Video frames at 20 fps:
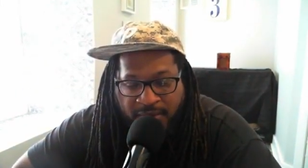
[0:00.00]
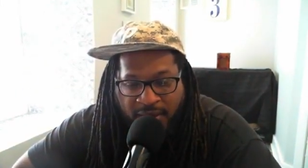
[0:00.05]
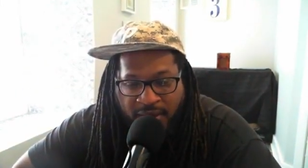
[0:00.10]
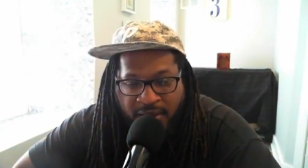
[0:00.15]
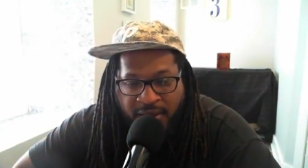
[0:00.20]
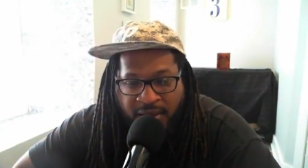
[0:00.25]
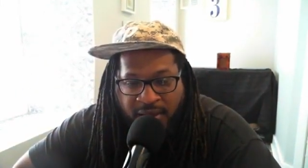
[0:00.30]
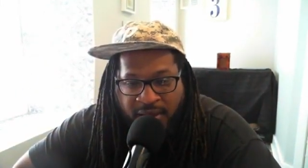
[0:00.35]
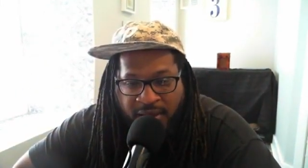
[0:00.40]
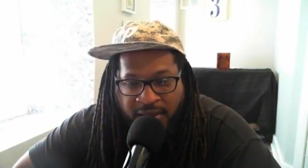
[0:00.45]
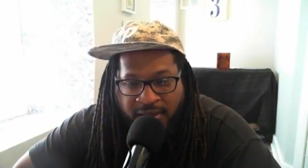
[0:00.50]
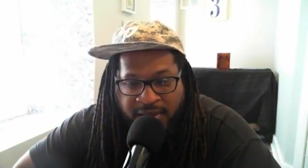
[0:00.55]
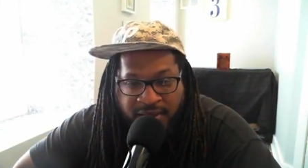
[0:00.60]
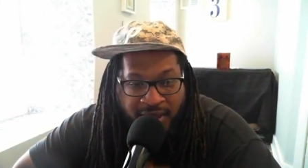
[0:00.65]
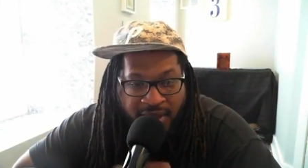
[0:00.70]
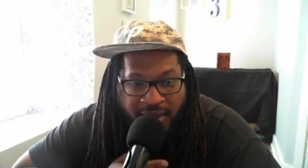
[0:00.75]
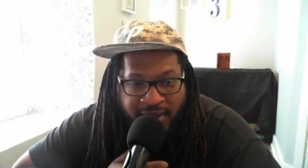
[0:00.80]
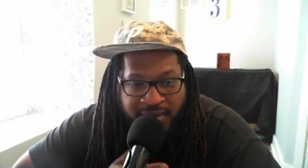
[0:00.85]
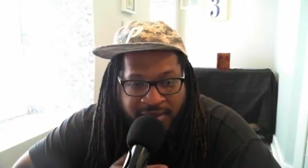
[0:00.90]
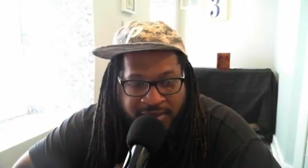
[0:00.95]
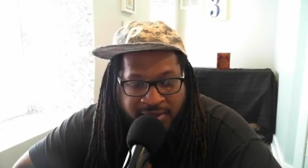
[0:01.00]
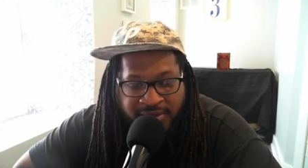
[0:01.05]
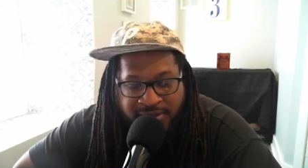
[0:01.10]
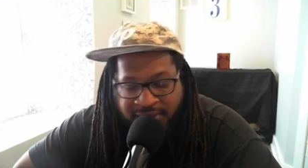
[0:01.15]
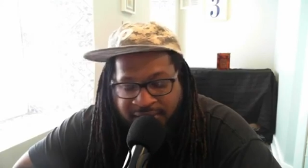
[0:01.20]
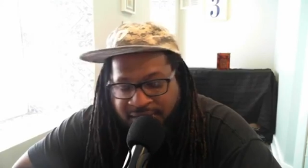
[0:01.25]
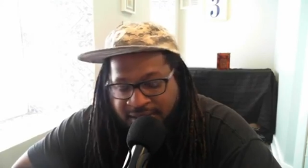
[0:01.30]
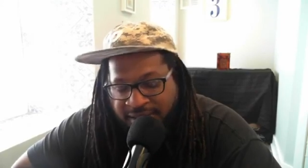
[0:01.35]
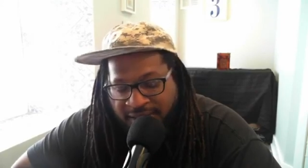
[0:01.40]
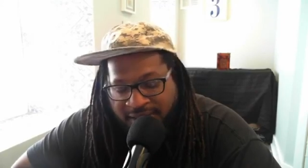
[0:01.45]
Again,
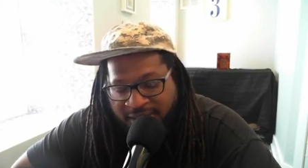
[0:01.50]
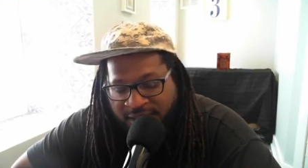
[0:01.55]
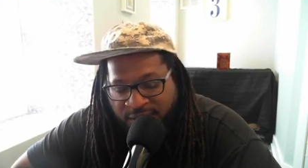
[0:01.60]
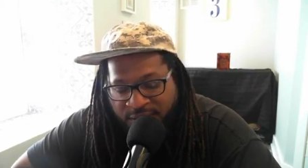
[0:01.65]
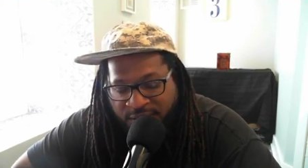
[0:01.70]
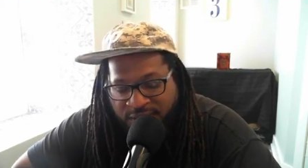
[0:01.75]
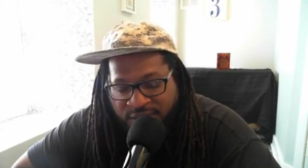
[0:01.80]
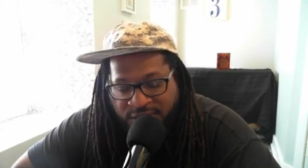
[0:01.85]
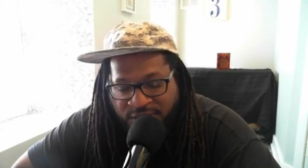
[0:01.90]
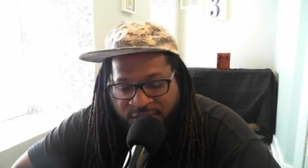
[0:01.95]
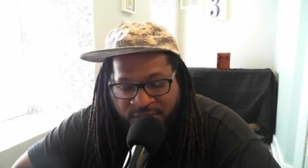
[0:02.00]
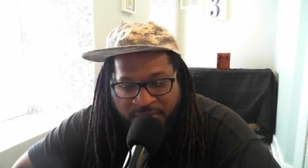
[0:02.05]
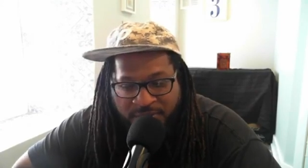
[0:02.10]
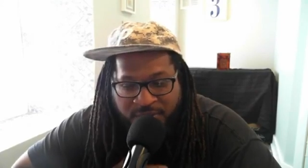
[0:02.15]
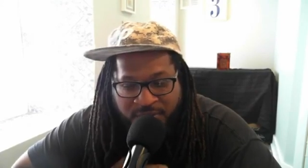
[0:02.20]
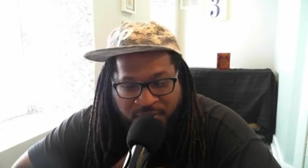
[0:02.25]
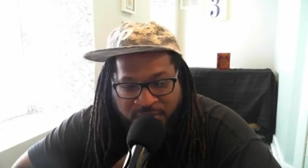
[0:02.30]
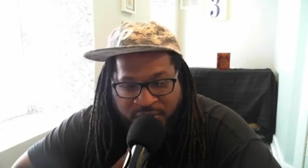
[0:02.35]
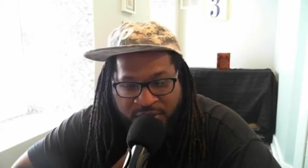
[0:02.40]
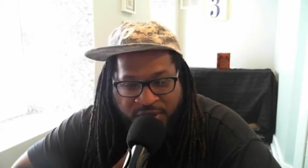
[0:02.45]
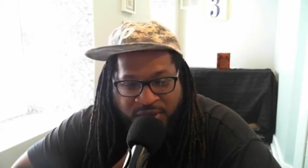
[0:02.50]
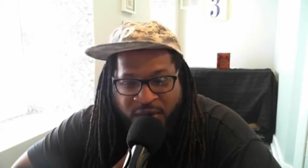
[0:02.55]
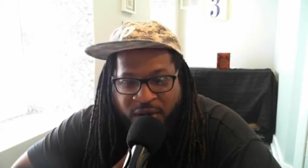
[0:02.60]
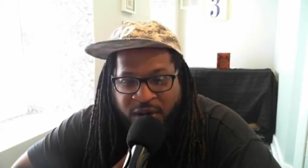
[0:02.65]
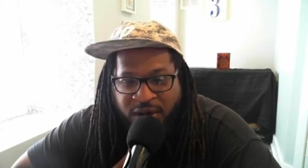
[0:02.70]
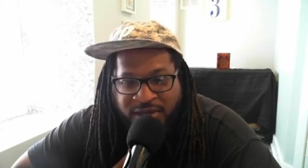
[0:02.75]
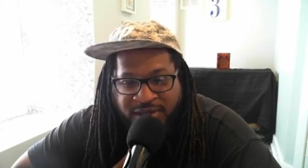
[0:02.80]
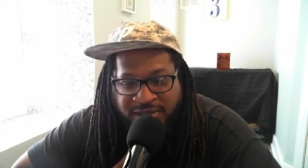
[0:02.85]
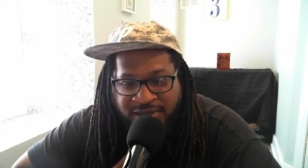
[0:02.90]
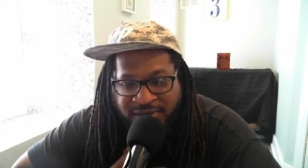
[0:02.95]
this is going to be really
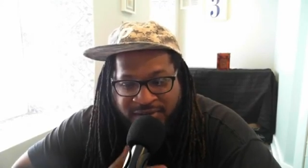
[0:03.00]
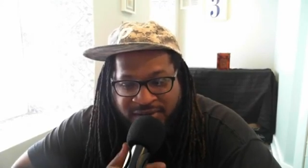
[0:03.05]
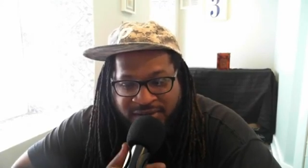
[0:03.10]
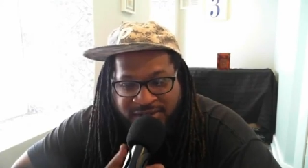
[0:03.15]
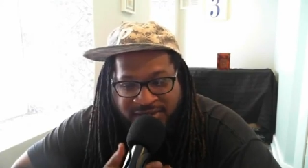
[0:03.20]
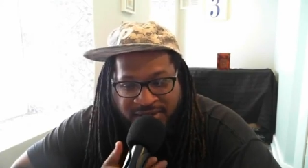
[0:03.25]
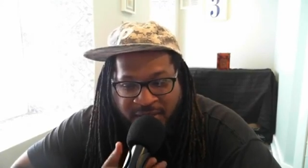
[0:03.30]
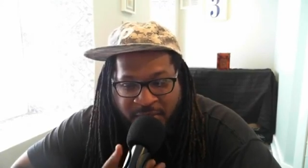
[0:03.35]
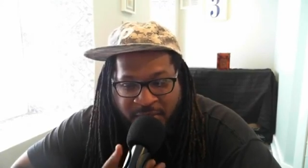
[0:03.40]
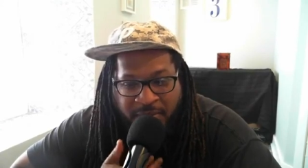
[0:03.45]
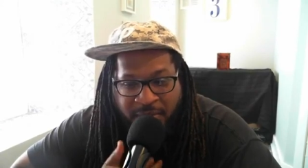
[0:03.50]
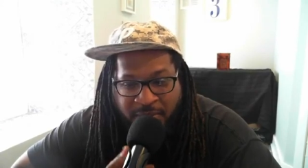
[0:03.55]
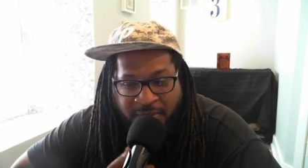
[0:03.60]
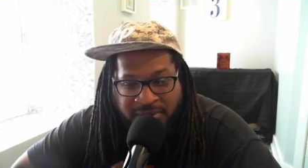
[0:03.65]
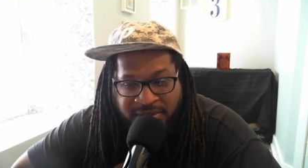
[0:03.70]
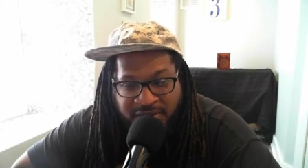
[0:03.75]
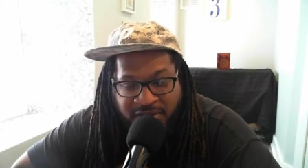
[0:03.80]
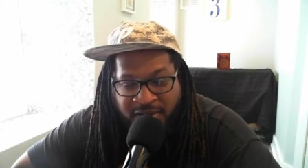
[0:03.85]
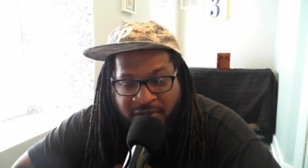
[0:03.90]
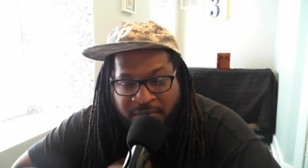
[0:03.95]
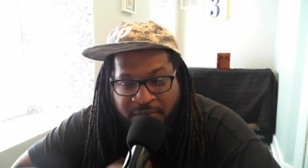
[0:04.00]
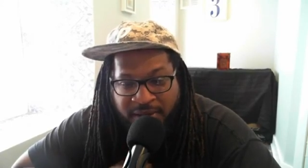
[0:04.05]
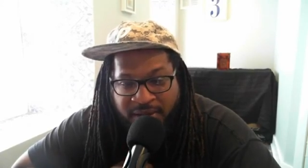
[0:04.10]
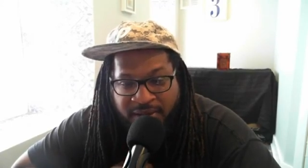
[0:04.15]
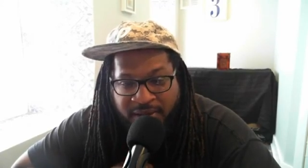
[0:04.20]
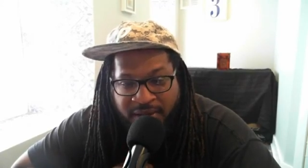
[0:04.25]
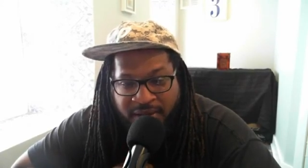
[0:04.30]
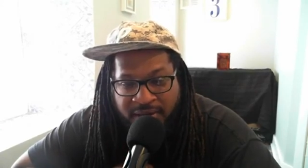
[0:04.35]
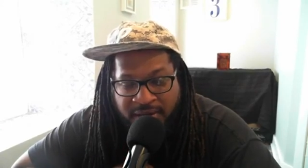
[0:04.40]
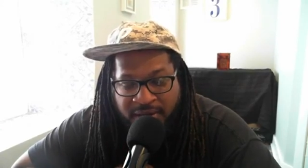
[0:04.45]
hard to give an example by myself,
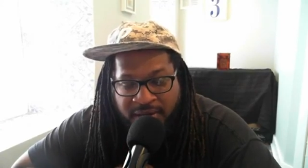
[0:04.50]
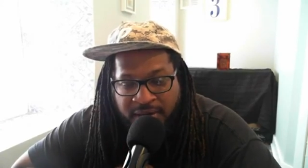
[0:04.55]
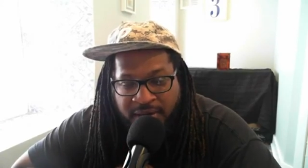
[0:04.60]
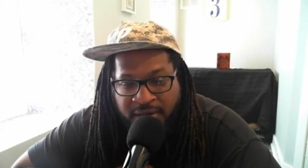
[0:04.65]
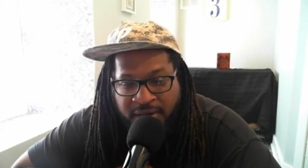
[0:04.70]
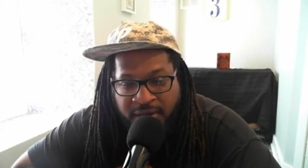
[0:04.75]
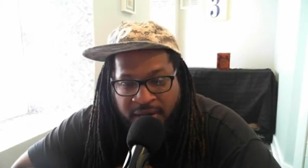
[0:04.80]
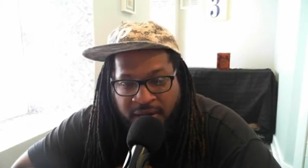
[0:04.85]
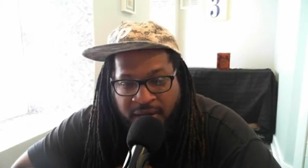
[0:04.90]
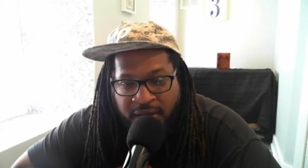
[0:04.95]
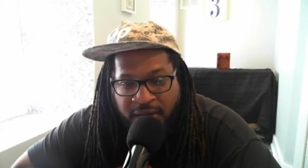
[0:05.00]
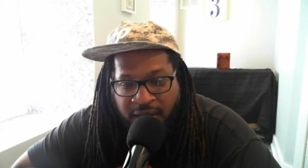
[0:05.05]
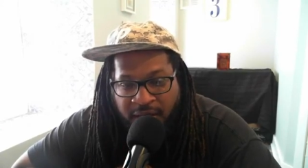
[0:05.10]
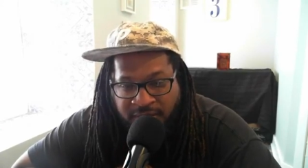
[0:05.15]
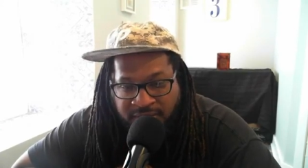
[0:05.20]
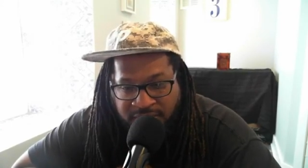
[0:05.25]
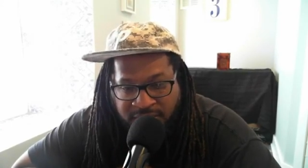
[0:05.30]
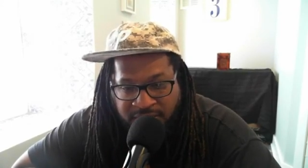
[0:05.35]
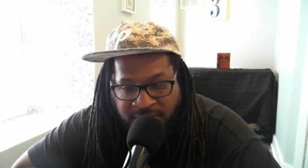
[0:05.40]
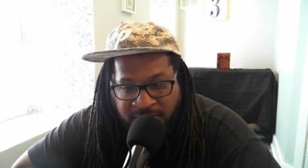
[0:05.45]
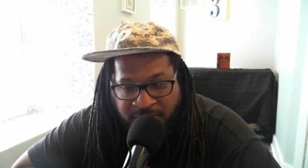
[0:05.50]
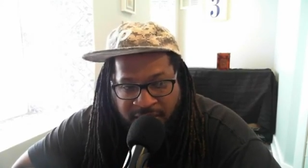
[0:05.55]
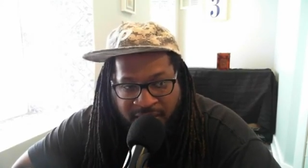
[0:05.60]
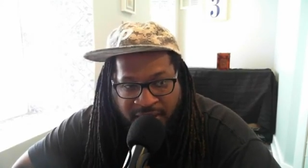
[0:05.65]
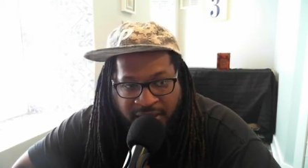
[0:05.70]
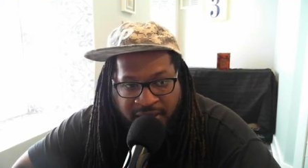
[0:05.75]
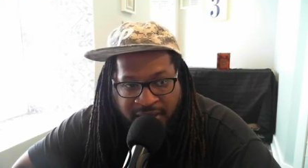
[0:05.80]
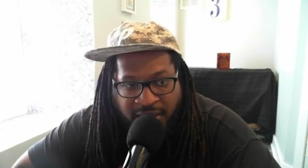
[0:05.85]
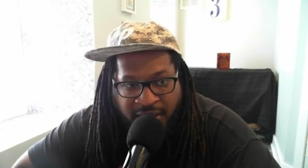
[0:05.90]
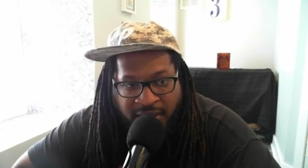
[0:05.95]
but like I'll see
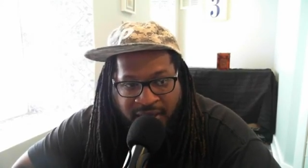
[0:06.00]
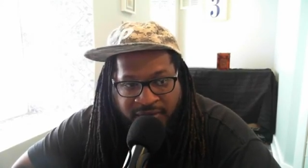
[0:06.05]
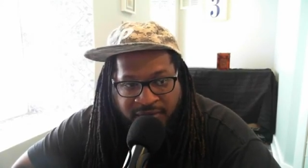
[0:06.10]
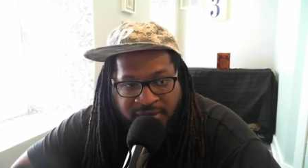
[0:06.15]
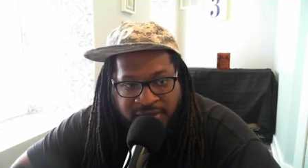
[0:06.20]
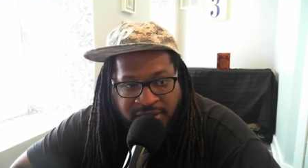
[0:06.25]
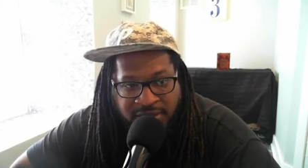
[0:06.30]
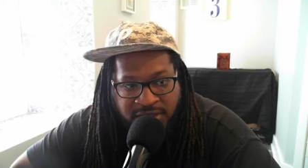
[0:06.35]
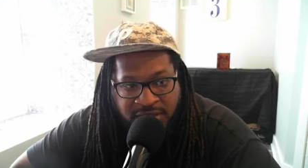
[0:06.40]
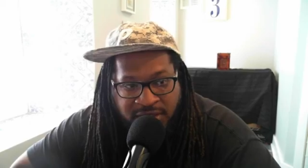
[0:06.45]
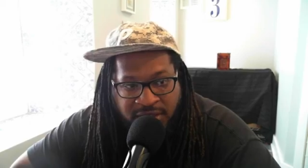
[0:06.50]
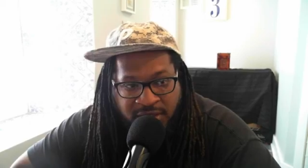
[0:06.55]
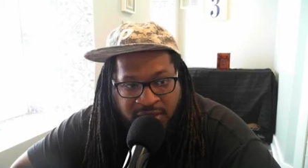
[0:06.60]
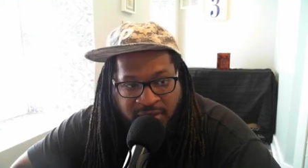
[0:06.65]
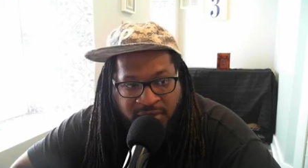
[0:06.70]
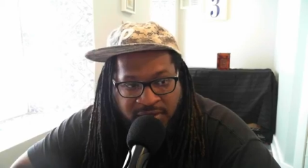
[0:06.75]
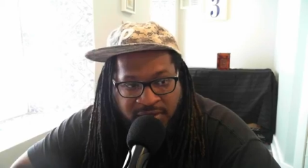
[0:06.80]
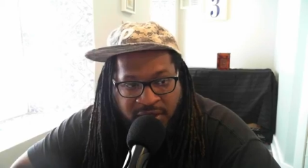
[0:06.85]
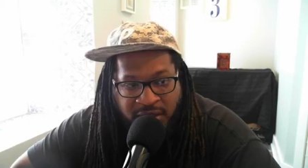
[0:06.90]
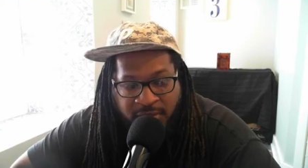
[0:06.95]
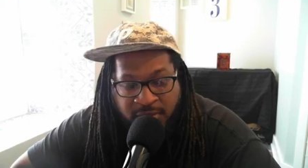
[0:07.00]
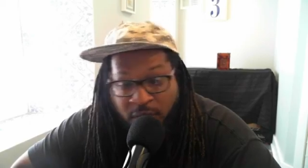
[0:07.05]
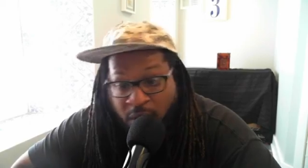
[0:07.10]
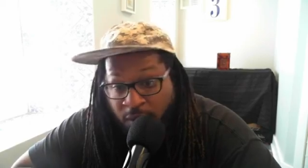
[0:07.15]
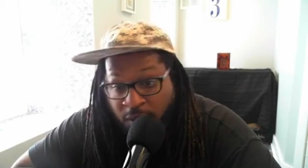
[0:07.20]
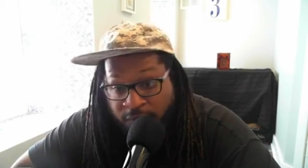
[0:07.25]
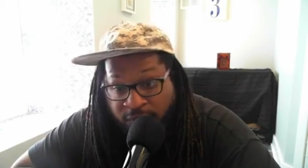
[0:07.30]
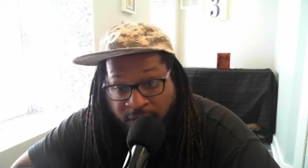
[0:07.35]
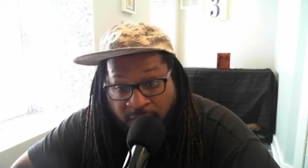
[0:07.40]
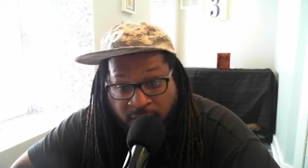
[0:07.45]
somebody I haven't seen in a long time.
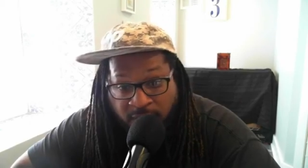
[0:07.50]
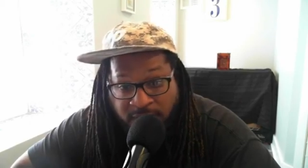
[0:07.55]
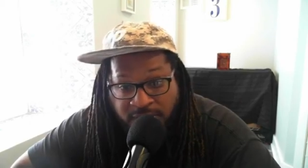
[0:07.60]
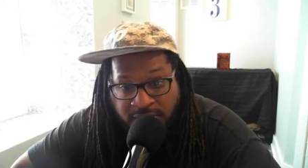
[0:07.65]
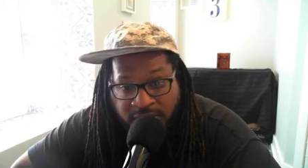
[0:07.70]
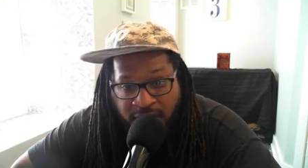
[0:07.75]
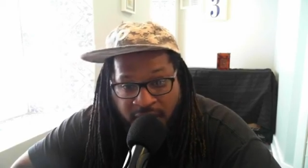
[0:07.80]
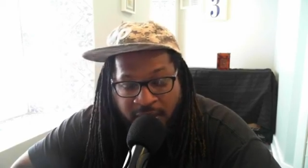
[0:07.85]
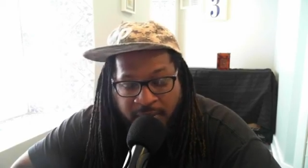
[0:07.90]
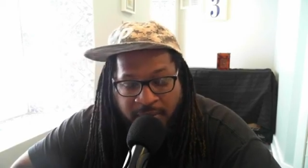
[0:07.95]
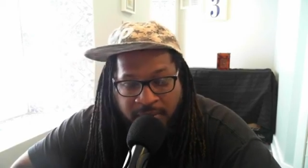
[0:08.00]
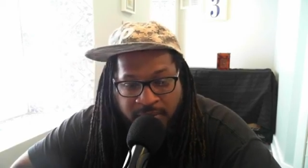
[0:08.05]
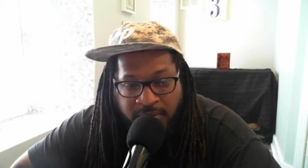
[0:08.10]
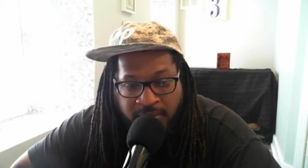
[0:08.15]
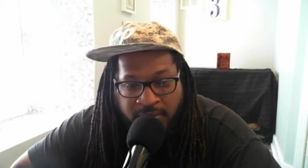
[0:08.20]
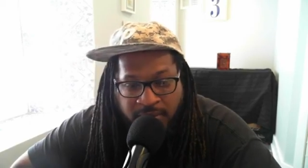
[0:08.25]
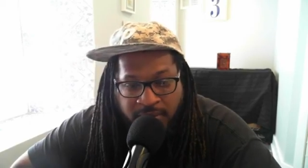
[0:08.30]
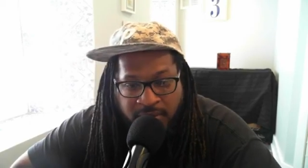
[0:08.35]
Yo, Flip, what's up?